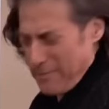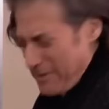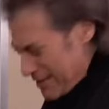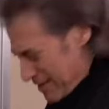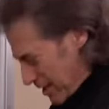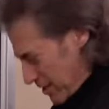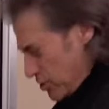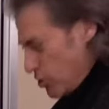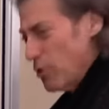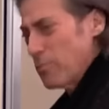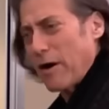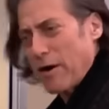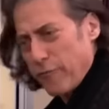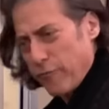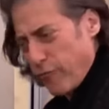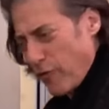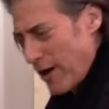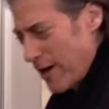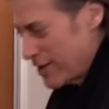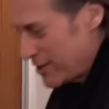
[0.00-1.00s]
I mean, you're
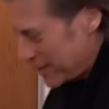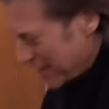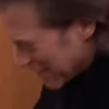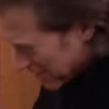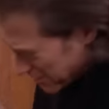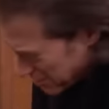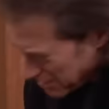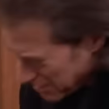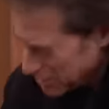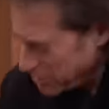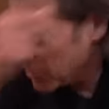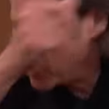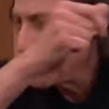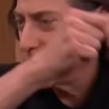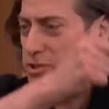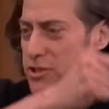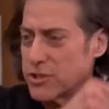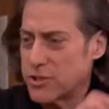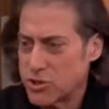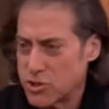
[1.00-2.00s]
my friend. Yesterday,
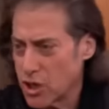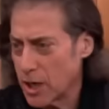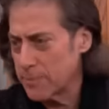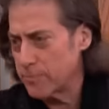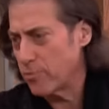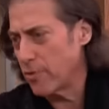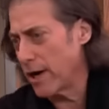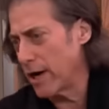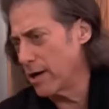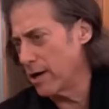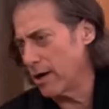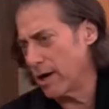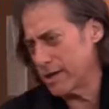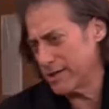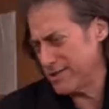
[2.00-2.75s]
you should have just jumped right